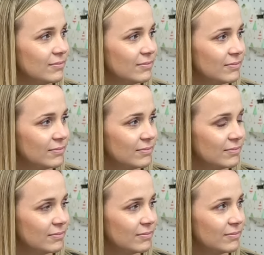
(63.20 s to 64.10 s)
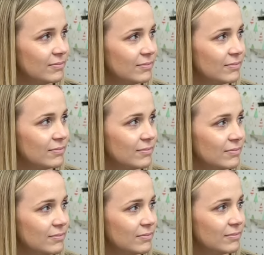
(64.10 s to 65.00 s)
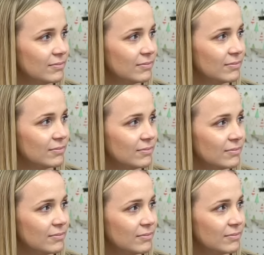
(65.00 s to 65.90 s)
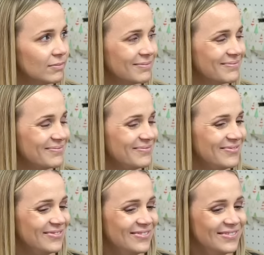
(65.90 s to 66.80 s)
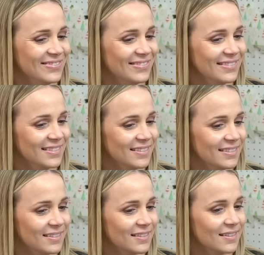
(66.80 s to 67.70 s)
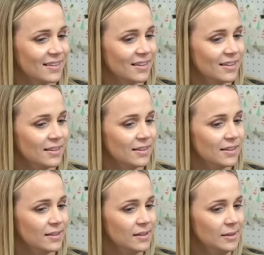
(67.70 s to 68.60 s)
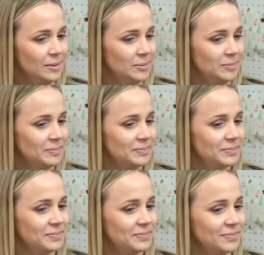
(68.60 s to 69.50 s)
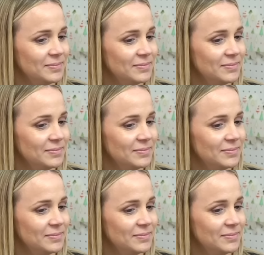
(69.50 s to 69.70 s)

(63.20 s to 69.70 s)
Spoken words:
(silent)